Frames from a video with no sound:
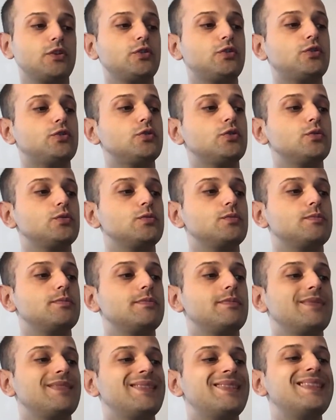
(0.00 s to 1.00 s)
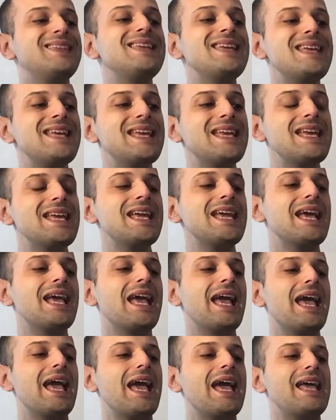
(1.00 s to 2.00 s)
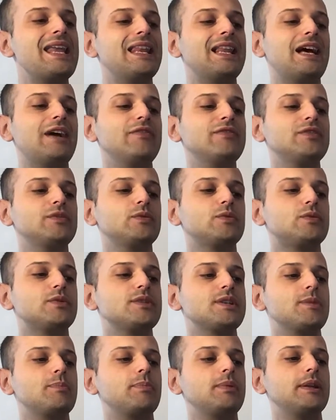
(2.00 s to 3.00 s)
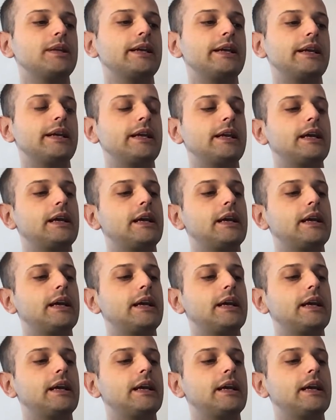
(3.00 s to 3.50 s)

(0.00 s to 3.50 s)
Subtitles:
to D, and afterwards I play,